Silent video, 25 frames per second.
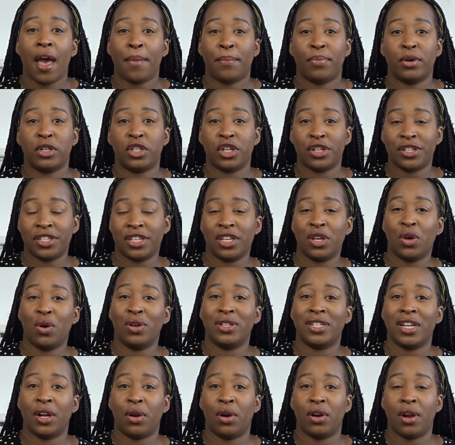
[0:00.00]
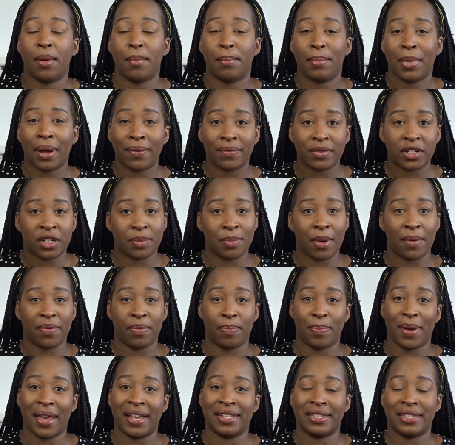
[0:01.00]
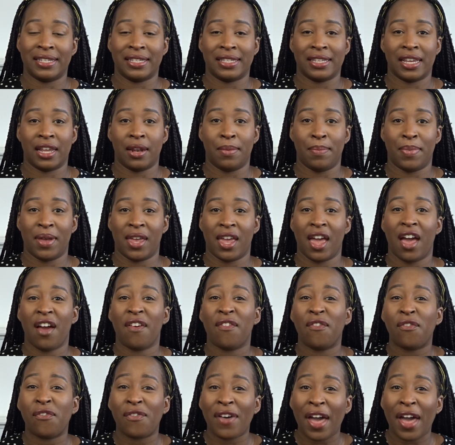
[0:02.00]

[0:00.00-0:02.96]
Producing content on a month-to-month basis can be a